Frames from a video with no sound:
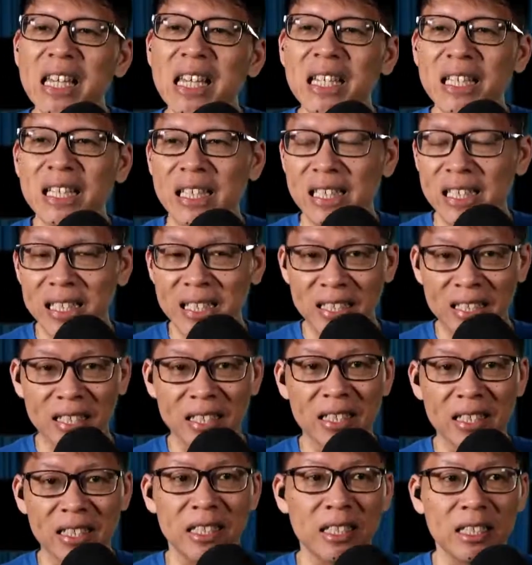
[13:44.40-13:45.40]
This is
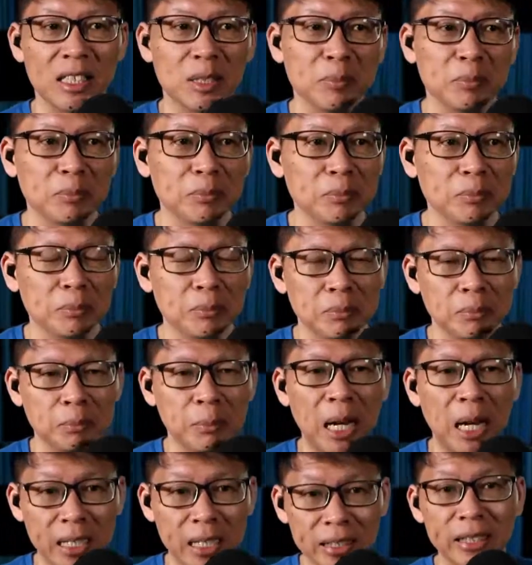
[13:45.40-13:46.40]
the
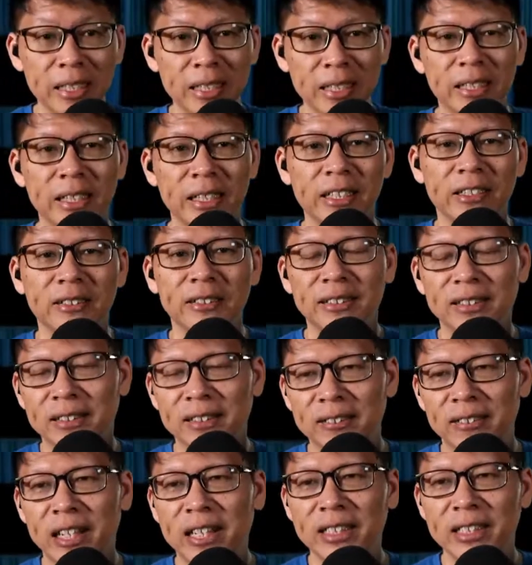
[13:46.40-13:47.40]
marketing thing,
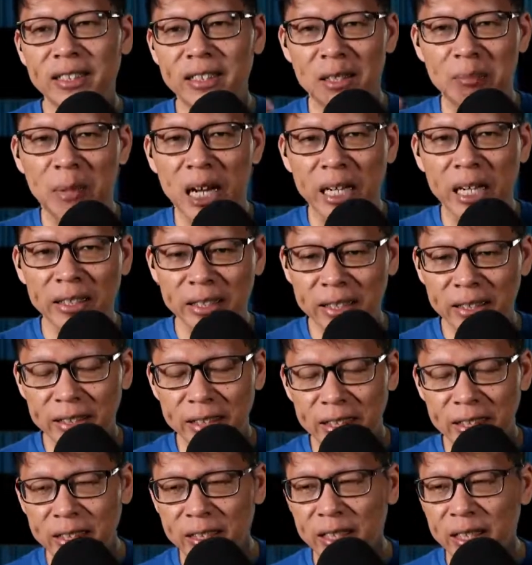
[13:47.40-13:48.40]
right? This is the marketing
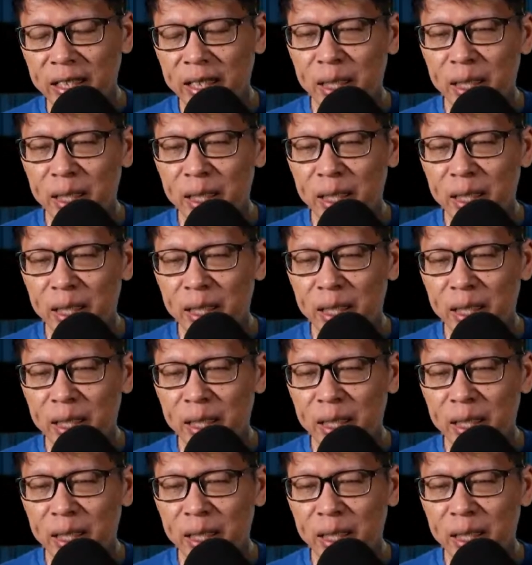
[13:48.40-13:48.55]
thing.